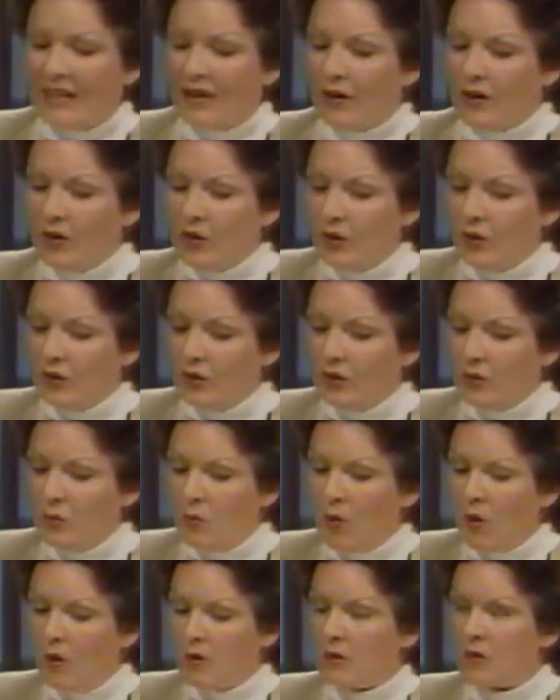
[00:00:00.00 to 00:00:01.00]
Now, I know
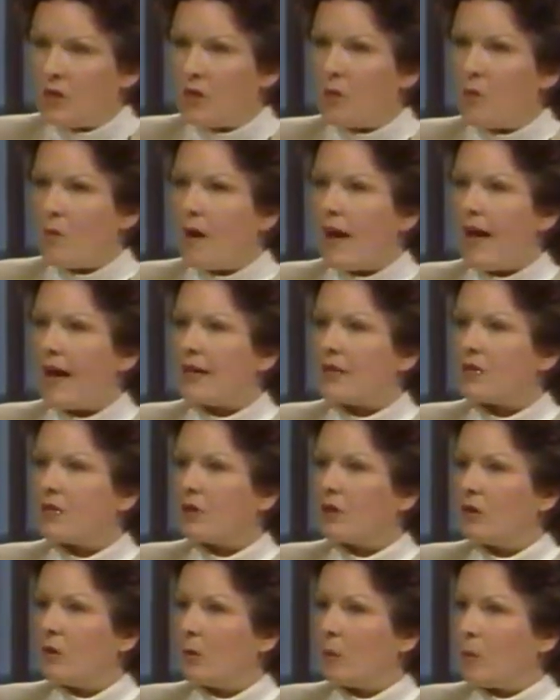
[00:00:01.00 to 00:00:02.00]
you also
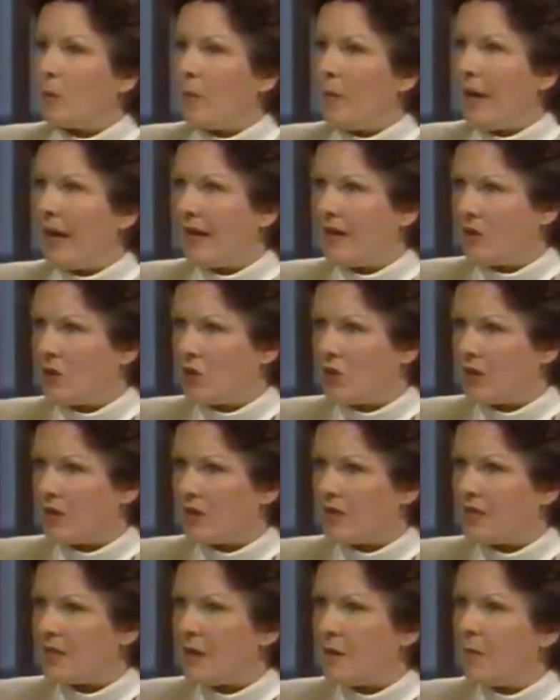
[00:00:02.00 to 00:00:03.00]
asked your
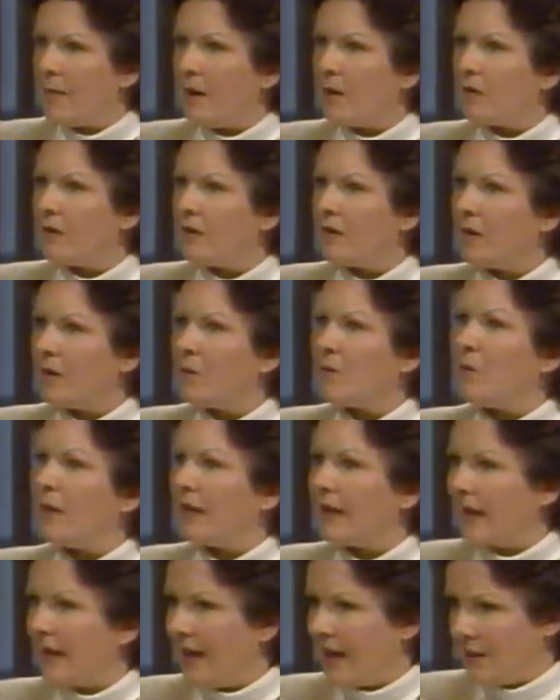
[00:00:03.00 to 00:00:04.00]
patients about their
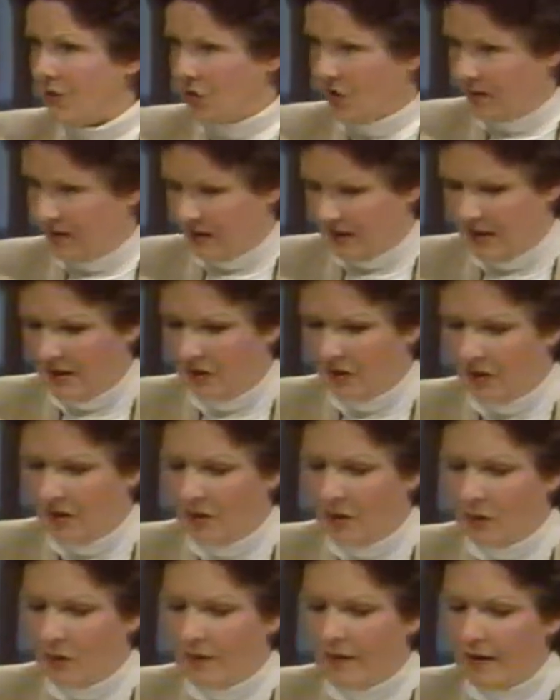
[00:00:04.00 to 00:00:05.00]
medications
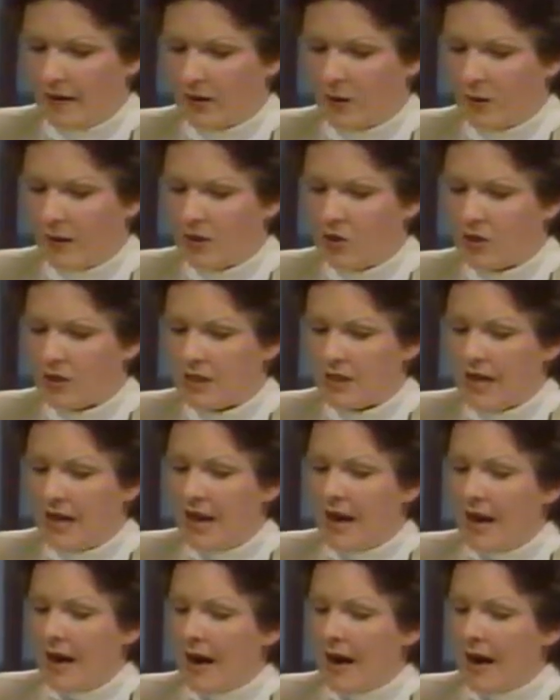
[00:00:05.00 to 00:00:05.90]
in your evaluations.